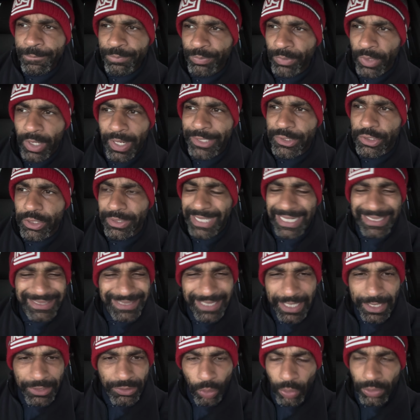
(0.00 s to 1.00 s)
Like I
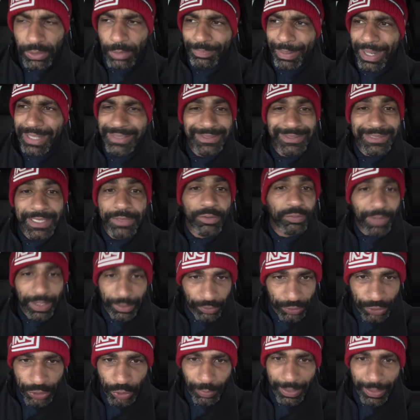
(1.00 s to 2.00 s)
said, it's all about setting the
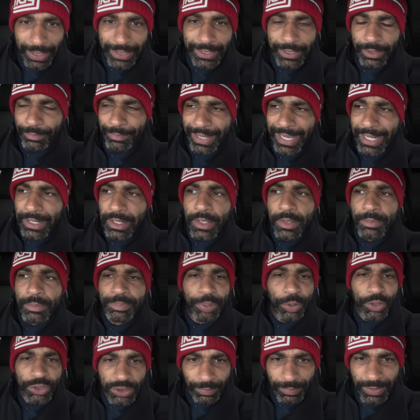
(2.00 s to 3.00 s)
record straight here, man.
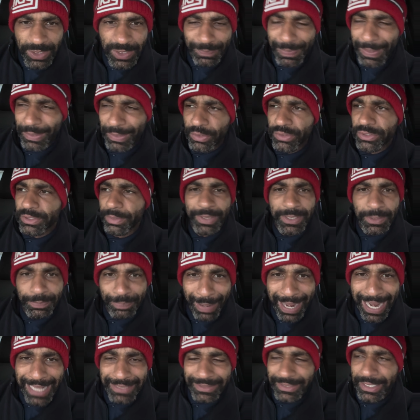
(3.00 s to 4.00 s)
Put some respect on some of these
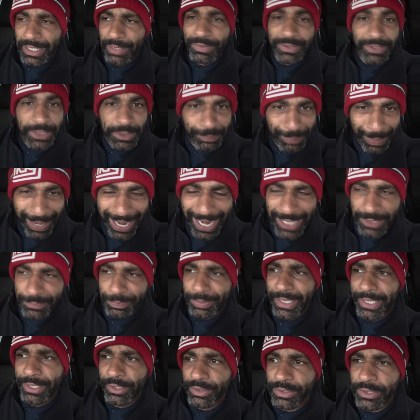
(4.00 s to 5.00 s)
past eras, these past
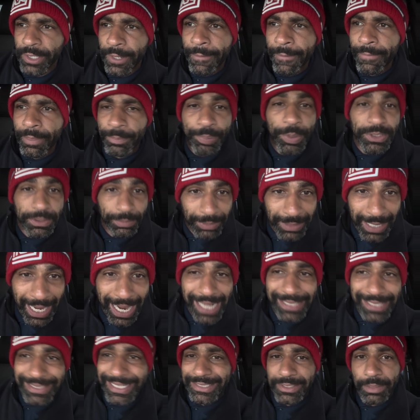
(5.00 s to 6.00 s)
players. Put some
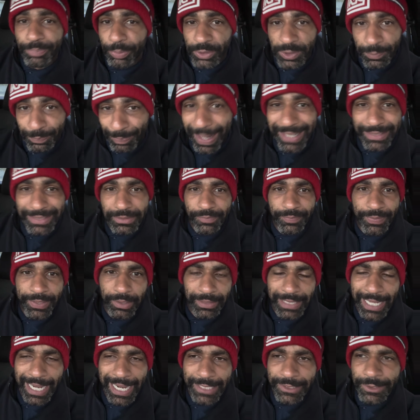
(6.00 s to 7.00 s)
context and perspective here,
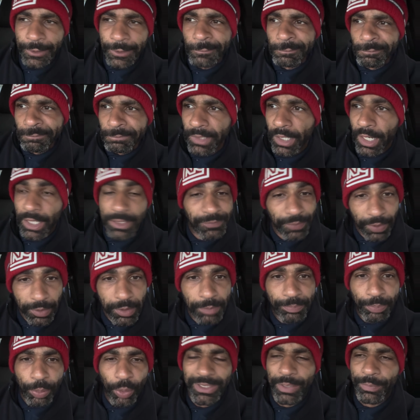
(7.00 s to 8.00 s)
guys. It's very
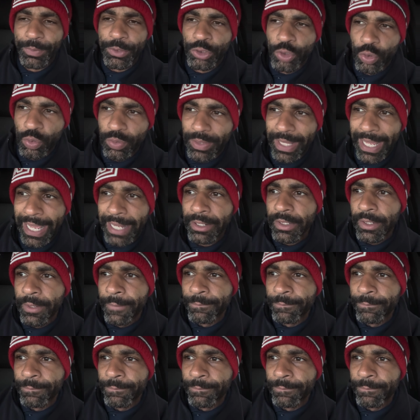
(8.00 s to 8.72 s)
important that we do that.